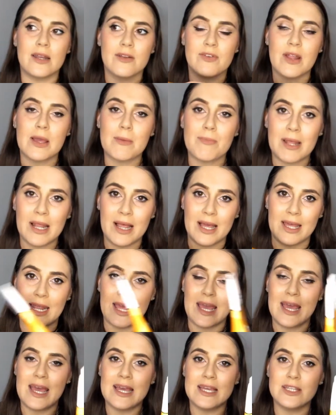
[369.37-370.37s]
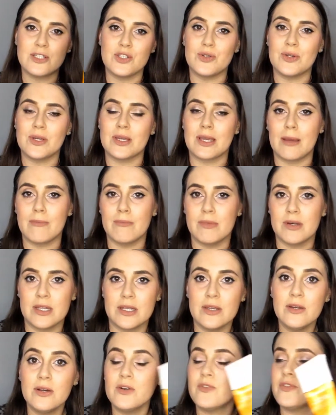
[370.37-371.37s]
of like plan ahead, you can get
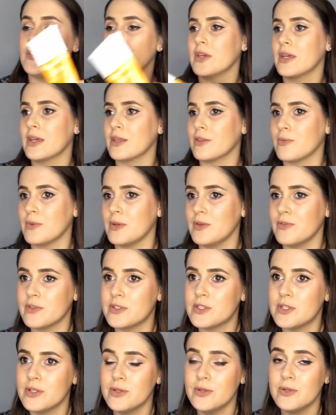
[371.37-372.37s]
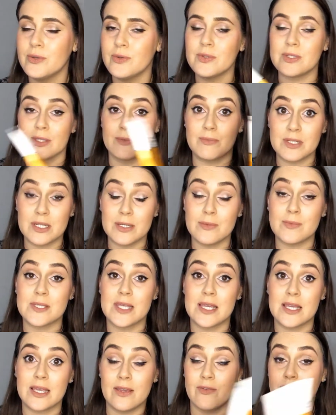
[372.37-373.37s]
money off, you can get 3 for 2. Sometimes
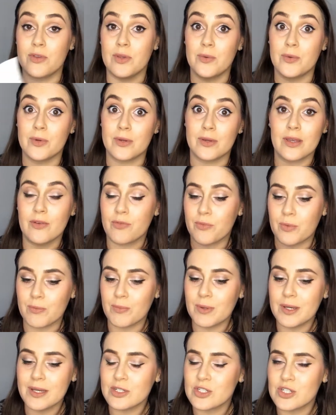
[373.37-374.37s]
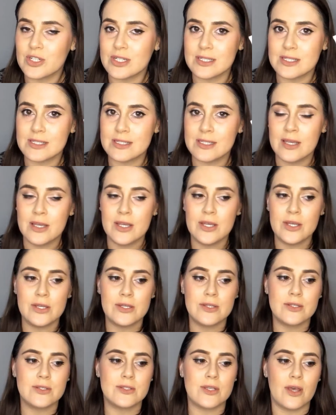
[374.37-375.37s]
they give you a gift with purchase.
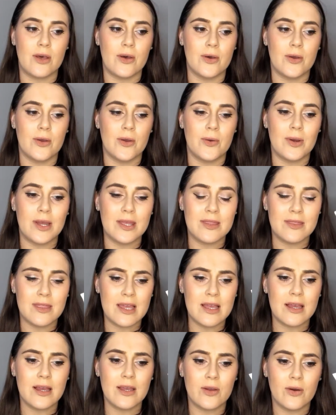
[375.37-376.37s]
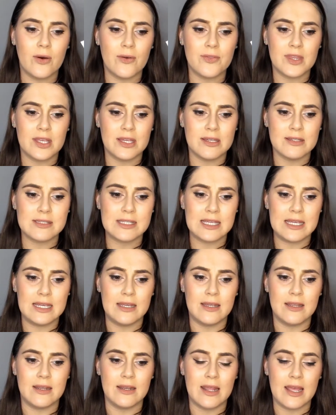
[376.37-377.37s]
So I think I got this
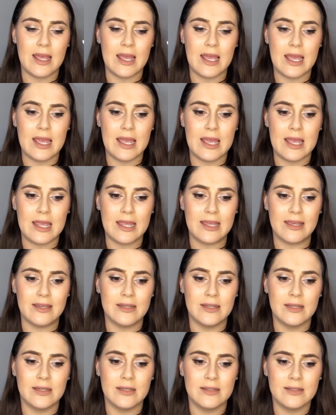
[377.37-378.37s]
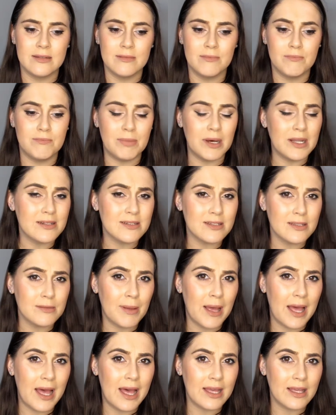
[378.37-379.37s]
in a bundle
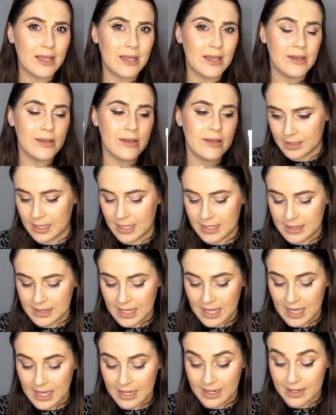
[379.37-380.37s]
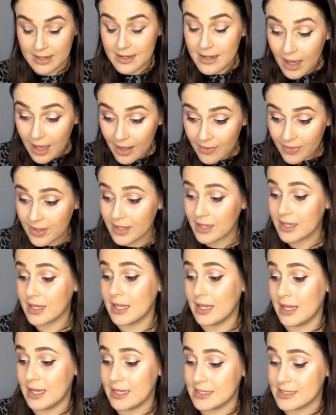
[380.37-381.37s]
pack. And then another
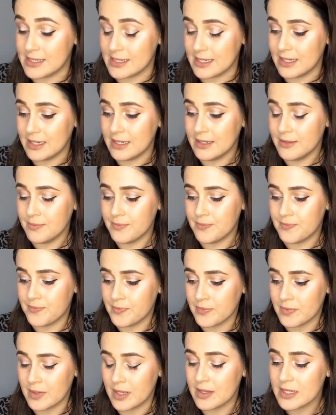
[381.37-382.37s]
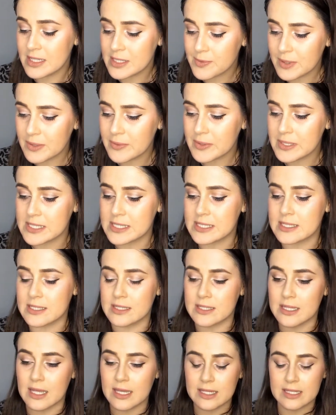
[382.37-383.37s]
cleanser. This one was
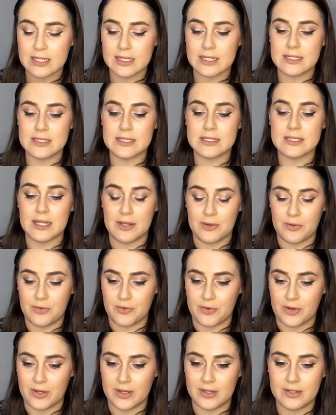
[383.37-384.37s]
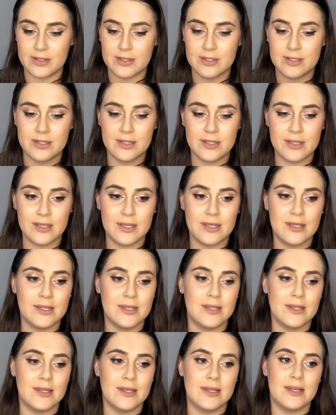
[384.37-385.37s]
slightly different.
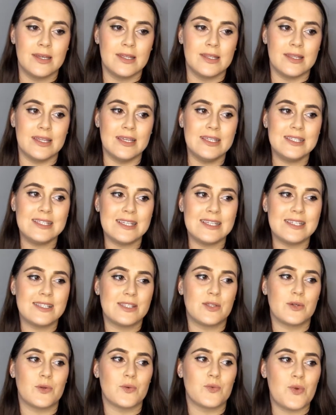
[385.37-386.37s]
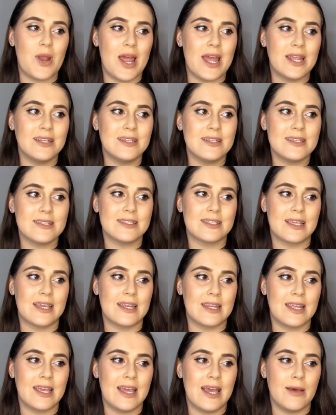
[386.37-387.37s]
This is the Ren
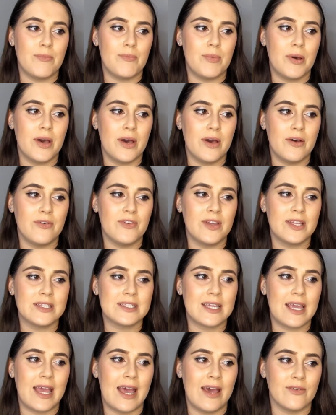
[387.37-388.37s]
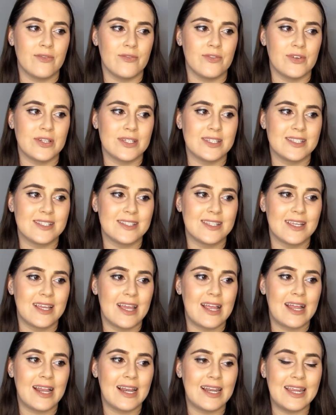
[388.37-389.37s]
Skincare Perfect Canvas
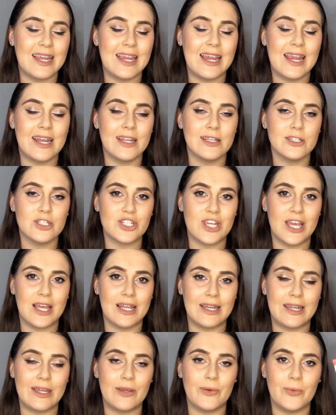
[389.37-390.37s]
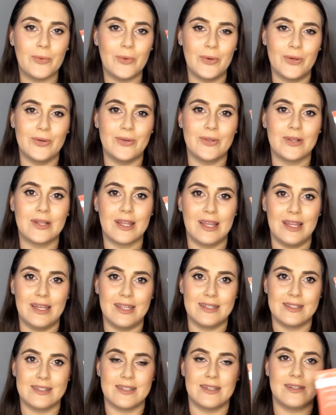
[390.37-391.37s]
Clean Jelly Oil
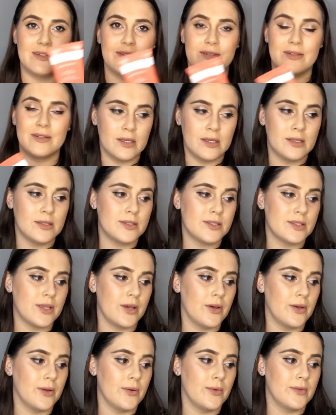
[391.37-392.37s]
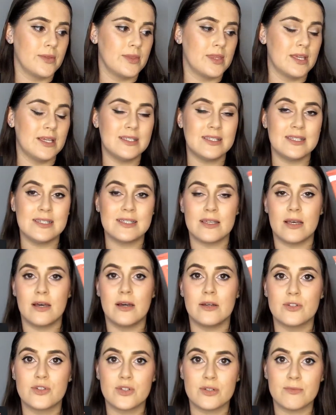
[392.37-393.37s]
Cleanser. So this is
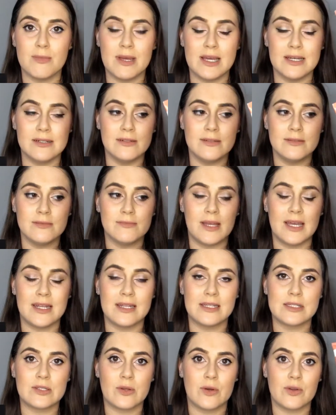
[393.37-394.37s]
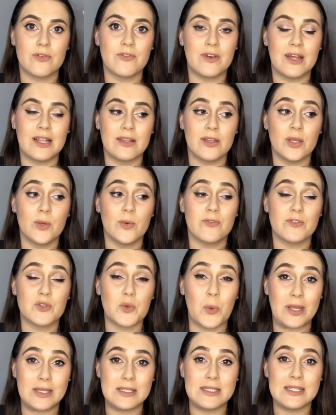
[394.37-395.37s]
100ml and it's got a value of
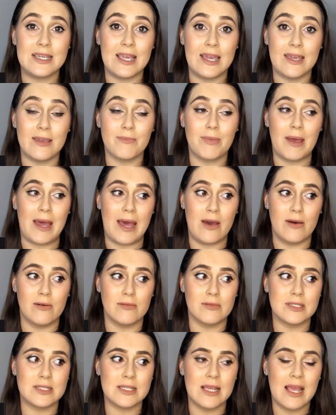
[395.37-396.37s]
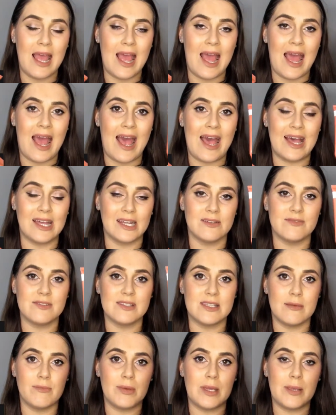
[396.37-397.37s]
£28. And I've
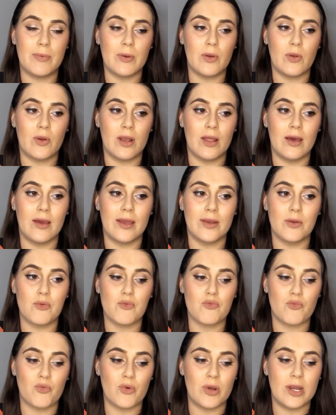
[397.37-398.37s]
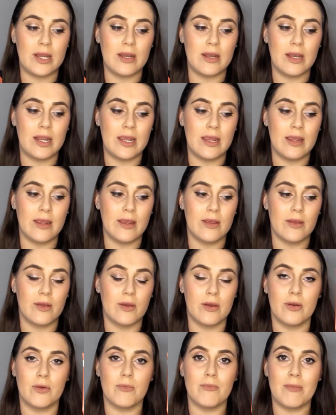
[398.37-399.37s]
seen people online really
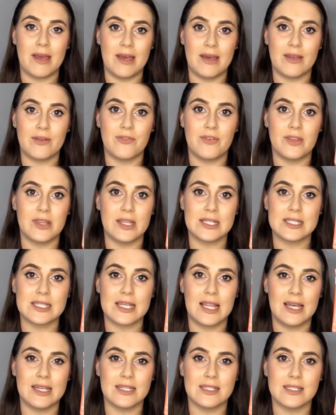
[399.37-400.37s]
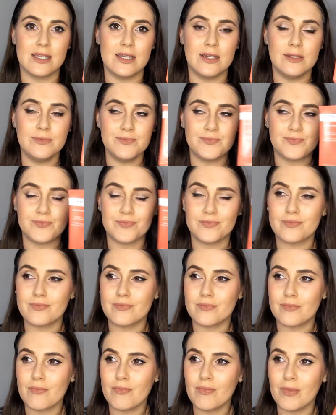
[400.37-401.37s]
go mad for this cleanser.
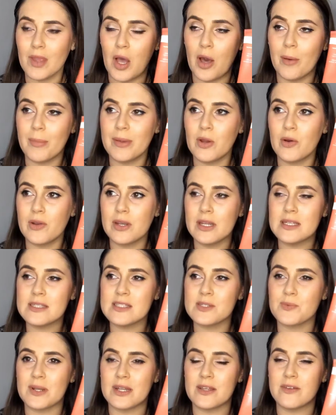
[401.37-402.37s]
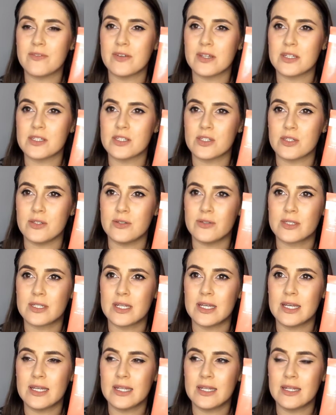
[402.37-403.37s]
I'll be honest, when I first used
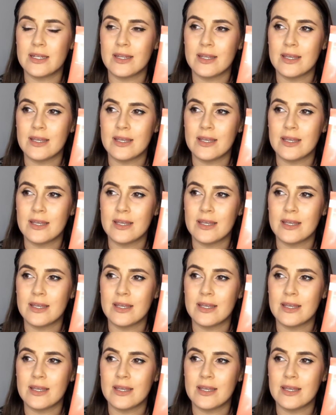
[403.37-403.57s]
it,